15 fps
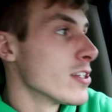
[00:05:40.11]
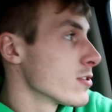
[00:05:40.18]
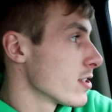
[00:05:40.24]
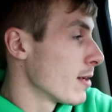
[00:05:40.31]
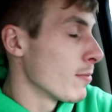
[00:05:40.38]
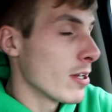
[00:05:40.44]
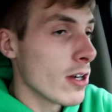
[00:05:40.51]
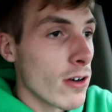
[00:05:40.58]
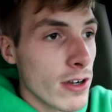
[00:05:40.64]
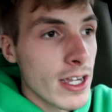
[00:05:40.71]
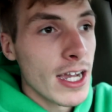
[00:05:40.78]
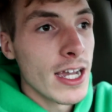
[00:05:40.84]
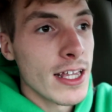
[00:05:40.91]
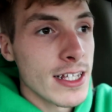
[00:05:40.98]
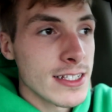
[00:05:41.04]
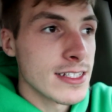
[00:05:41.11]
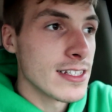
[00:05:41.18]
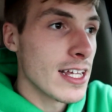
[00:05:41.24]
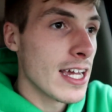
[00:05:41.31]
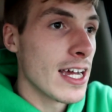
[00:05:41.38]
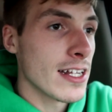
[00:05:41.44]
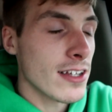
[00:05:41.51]
So I'm like, okay, this
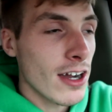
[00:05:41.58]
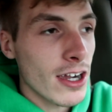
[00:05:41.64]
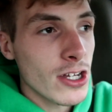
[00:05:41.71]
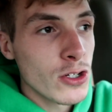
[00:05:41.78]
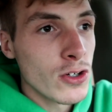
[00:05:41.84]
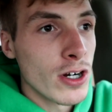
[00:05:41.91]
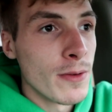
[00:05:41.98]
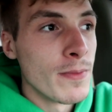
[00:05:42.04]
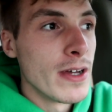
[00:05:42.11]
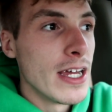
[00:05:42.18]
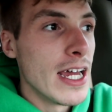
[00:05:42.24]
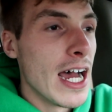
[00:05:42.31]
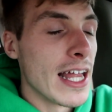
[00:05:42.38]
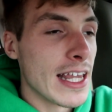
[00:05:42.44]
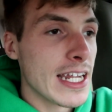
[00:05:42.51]
and that, talking to him.